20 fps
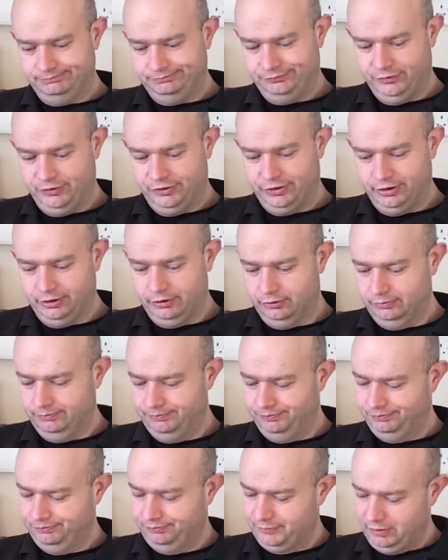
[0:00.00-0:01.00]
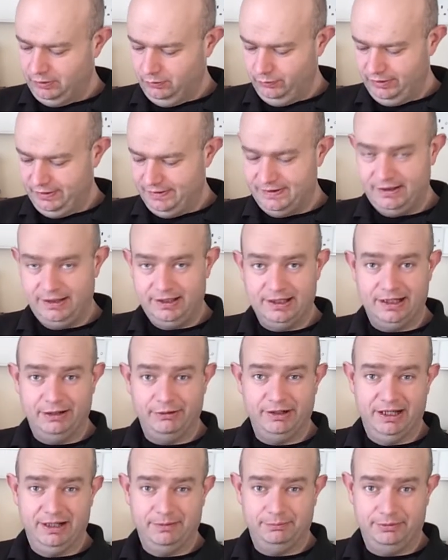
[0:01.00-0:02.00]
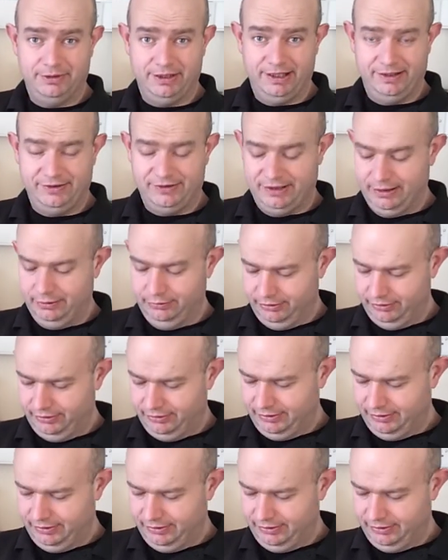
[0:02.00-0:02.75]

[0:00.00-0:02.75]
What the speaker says: So we'll see how that plays out.